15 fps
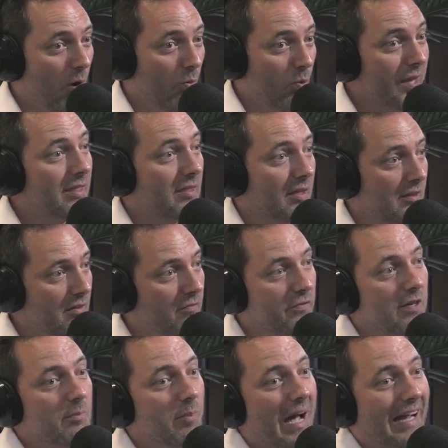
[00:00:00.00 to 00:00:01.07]
we think the
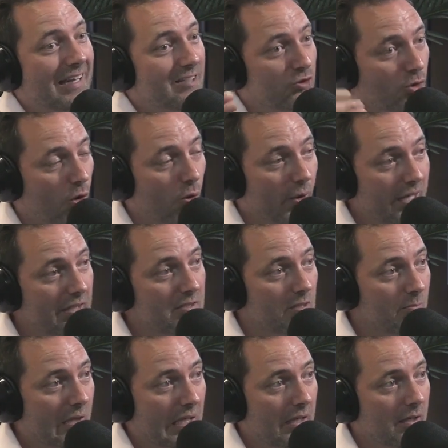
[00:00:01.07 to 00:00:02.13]
feedback is going to
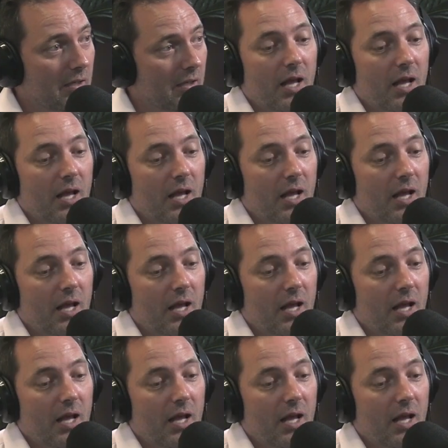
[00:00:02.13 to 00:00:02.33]
be.